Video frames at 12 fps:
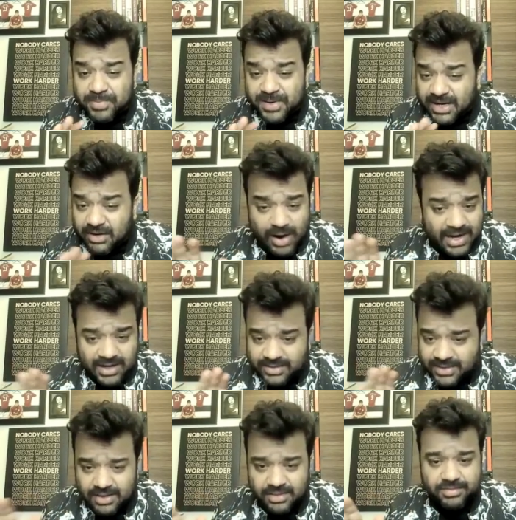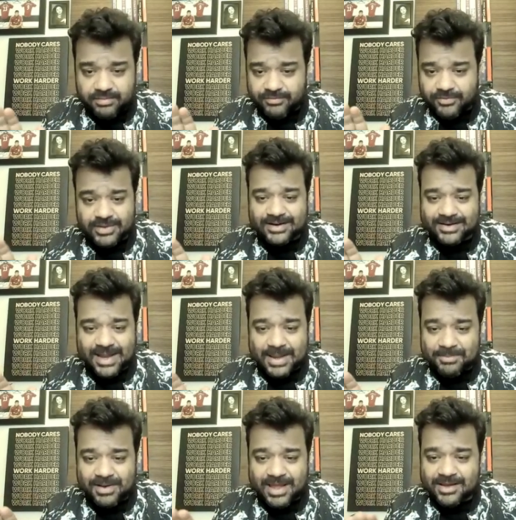pretty wild things for that
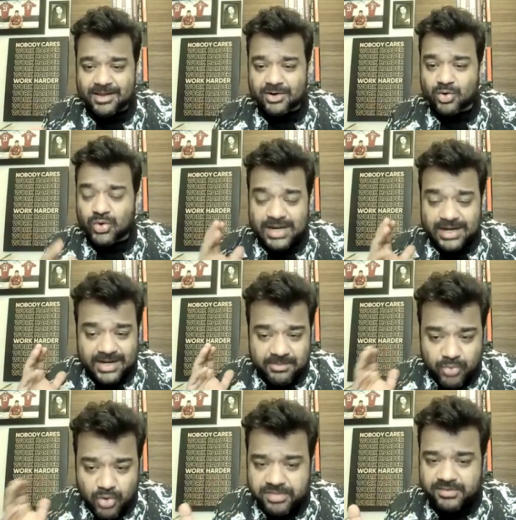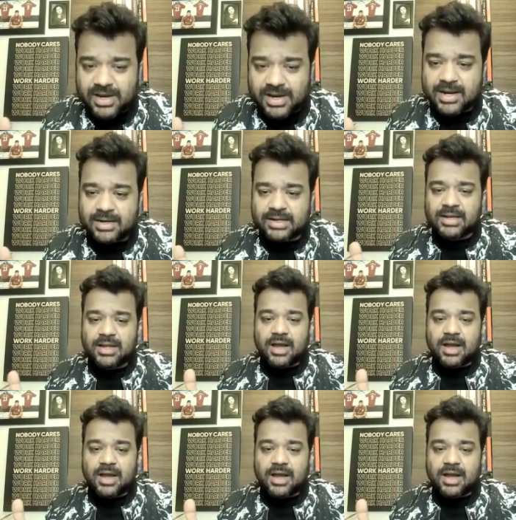time, like a rotating book stand,